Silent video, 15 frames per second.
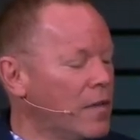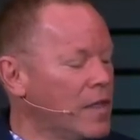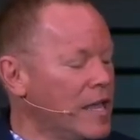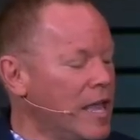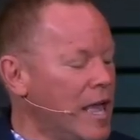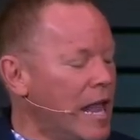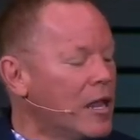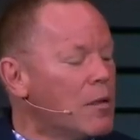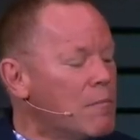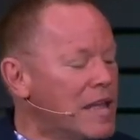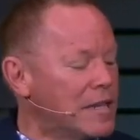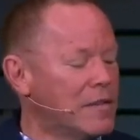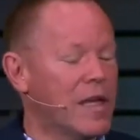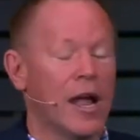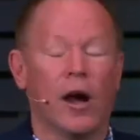the
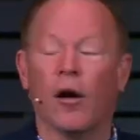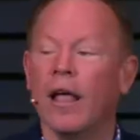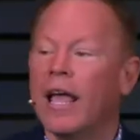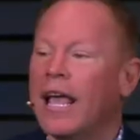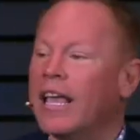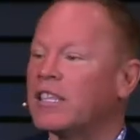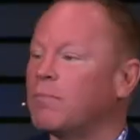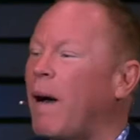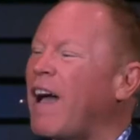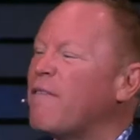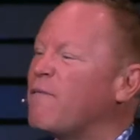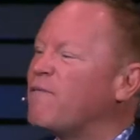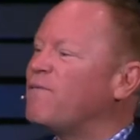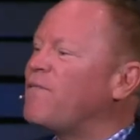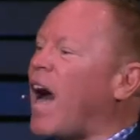element there is by
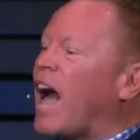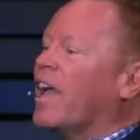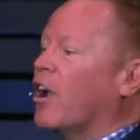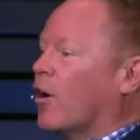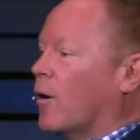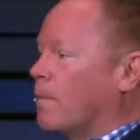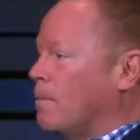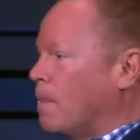fire.